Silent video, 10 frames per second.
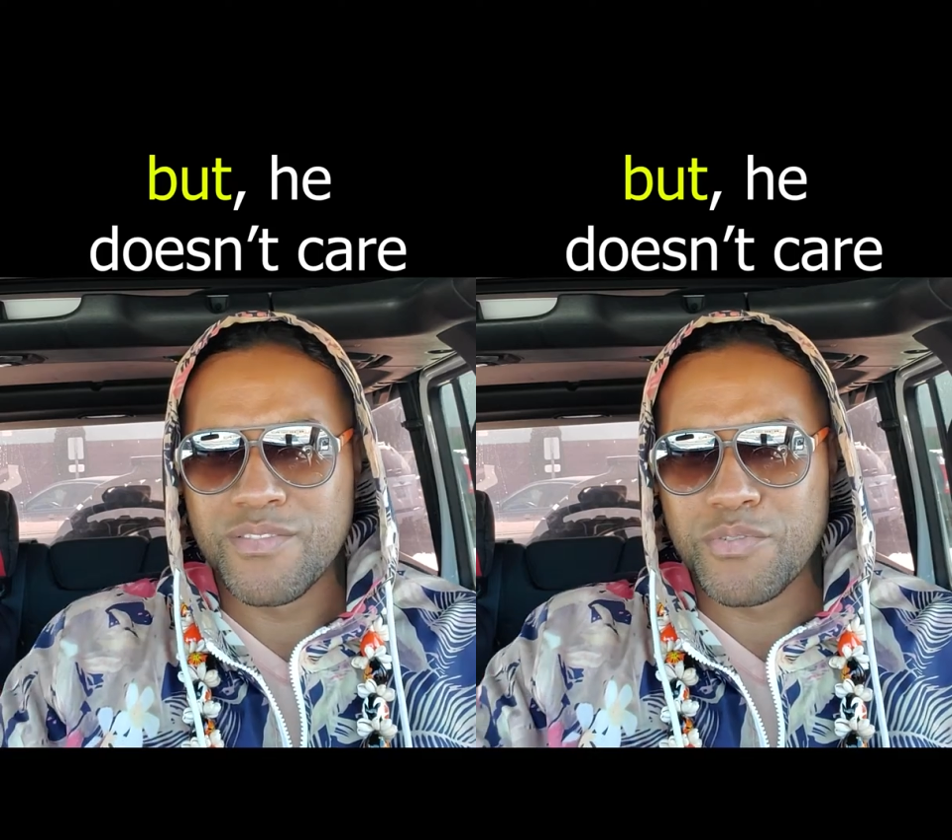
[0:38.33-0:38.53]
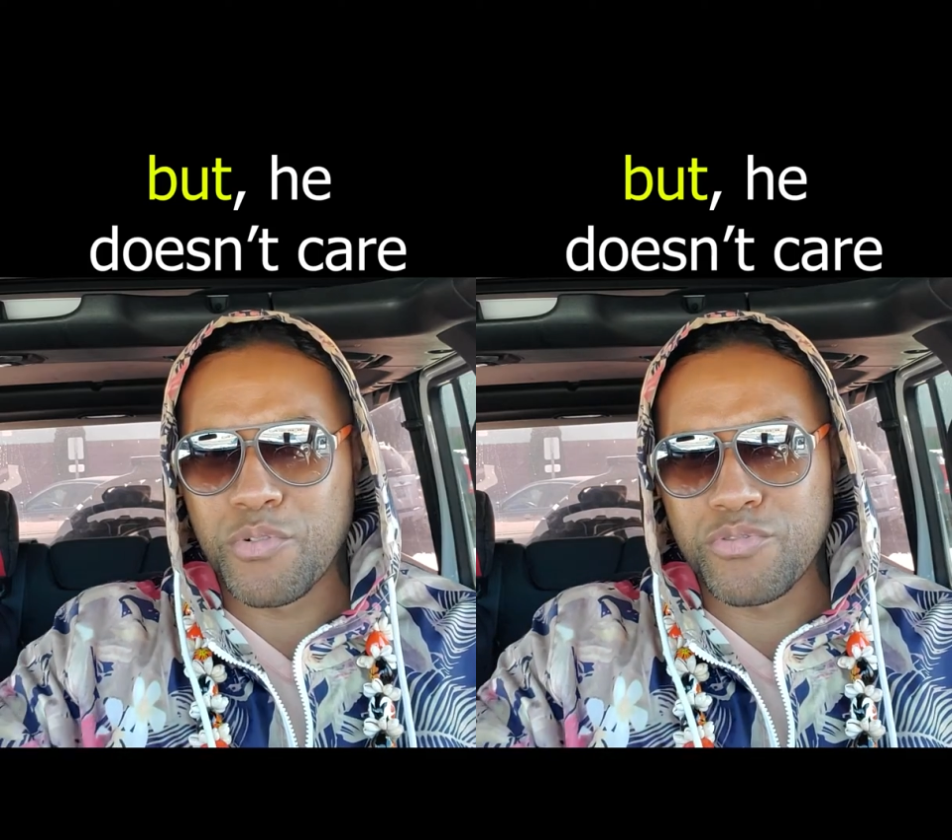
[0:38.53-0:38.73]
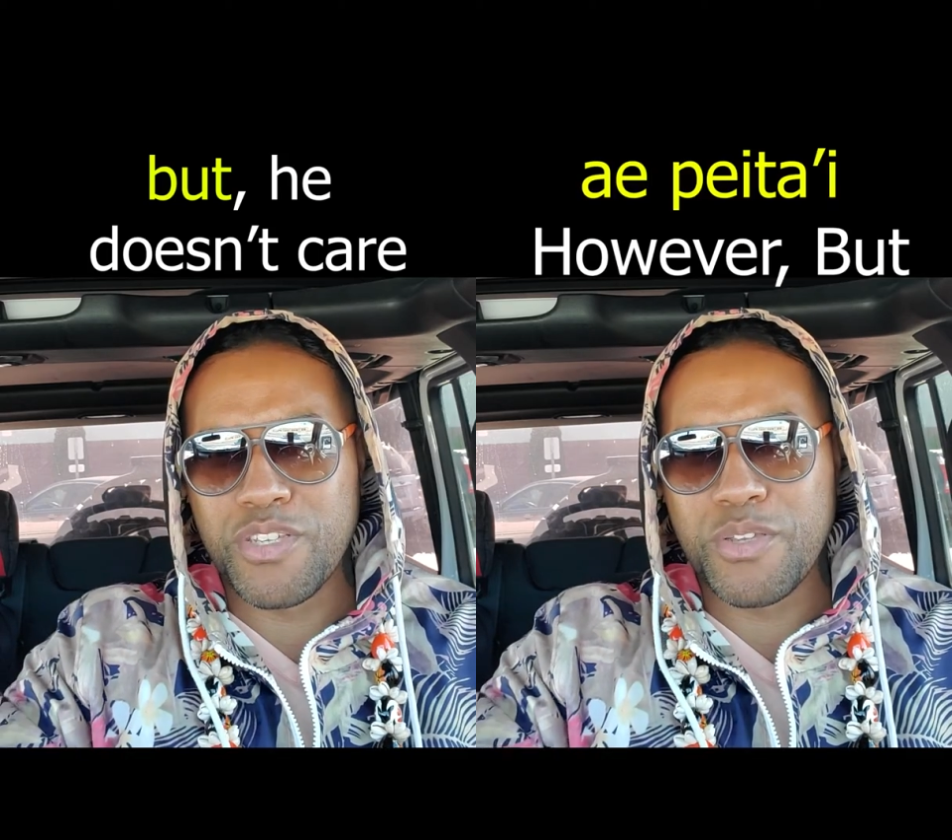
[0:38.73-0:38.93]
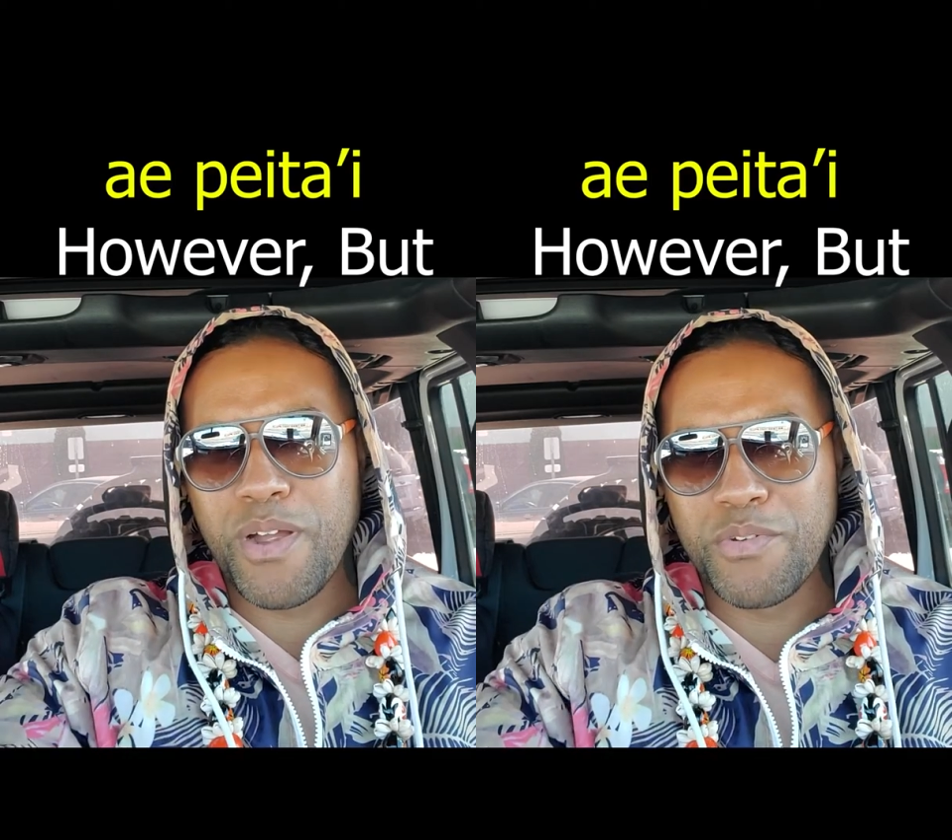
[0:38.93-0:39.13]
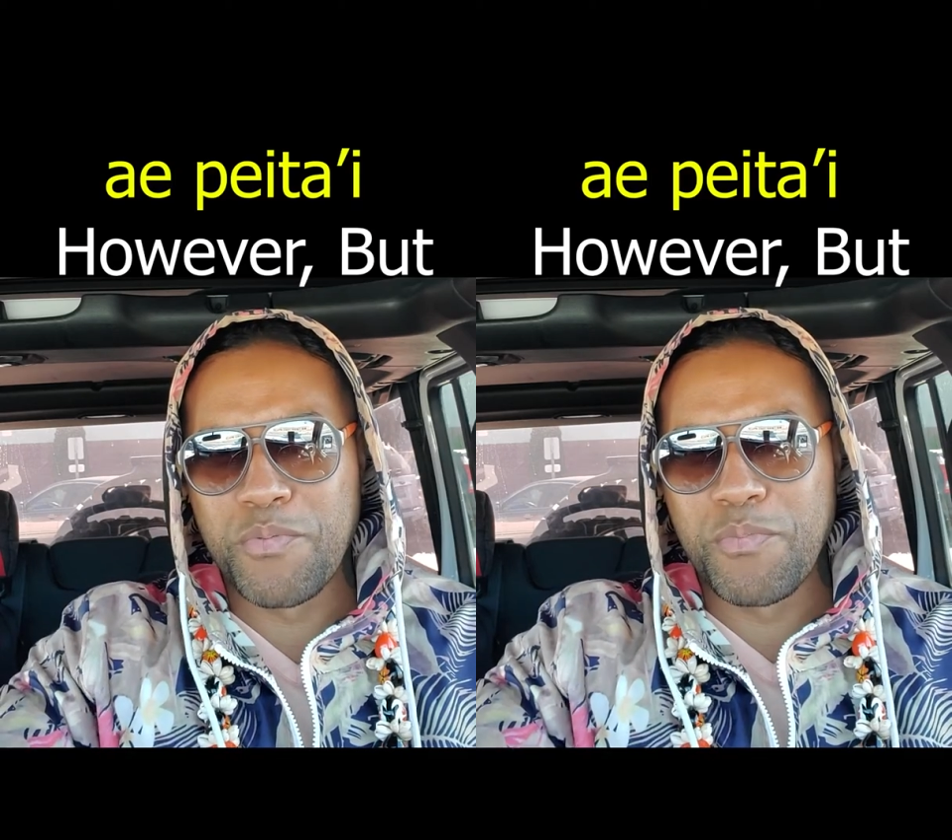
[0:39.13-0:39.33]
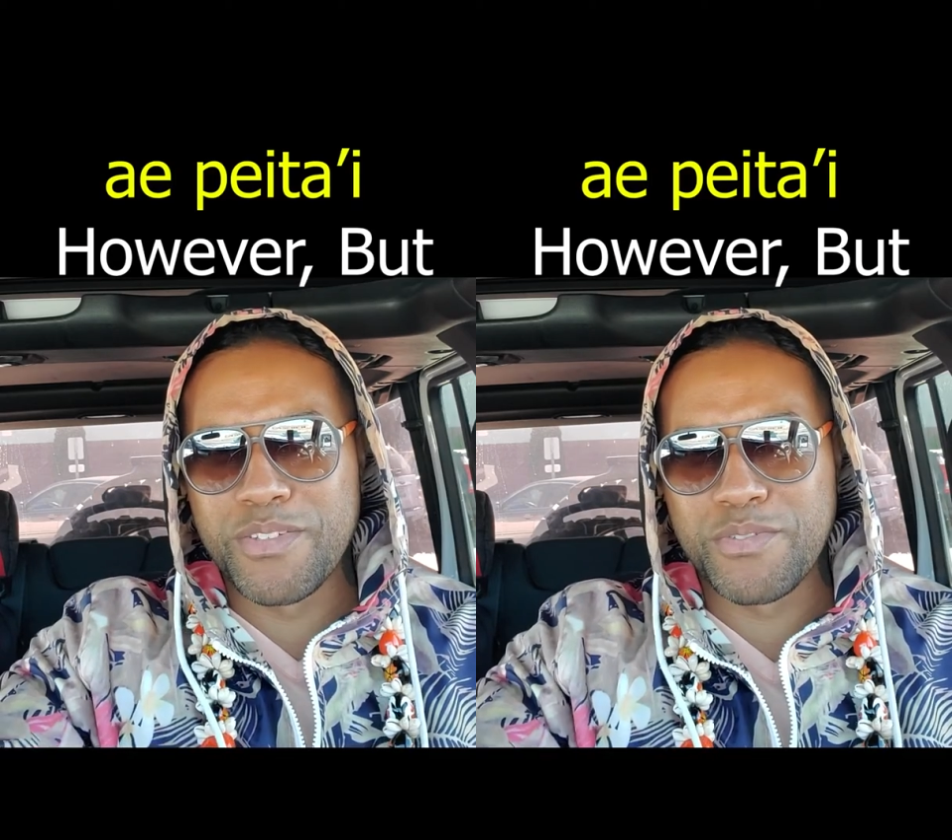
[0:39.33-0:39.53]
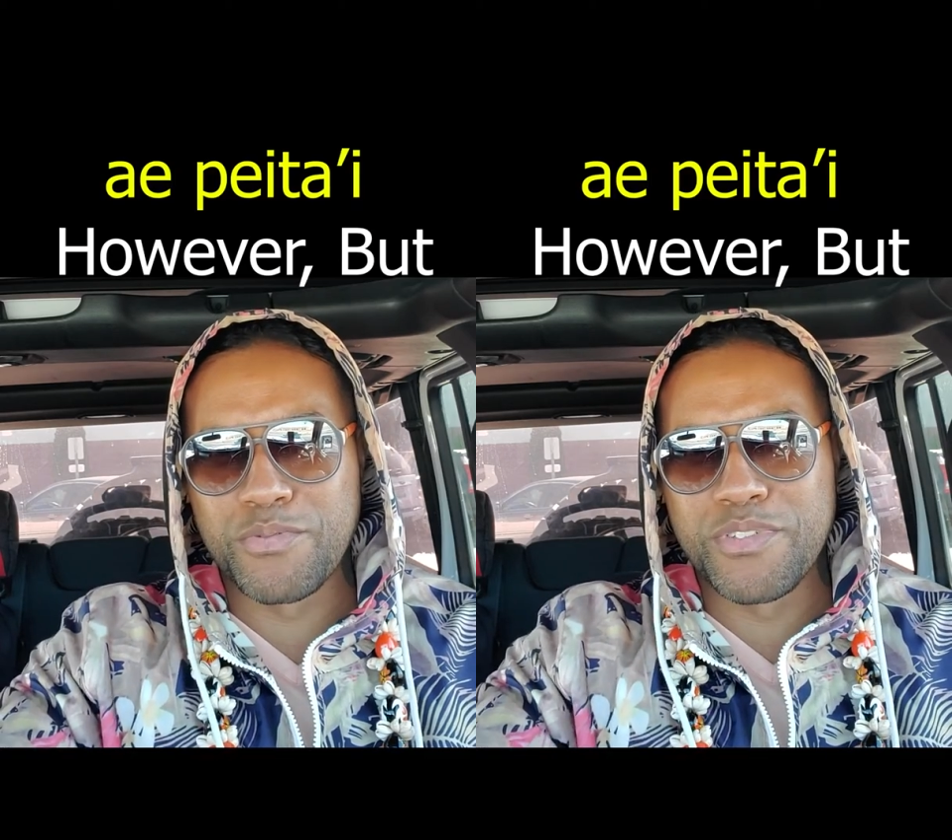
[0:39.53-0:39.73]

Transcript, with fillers: you go see my new muscle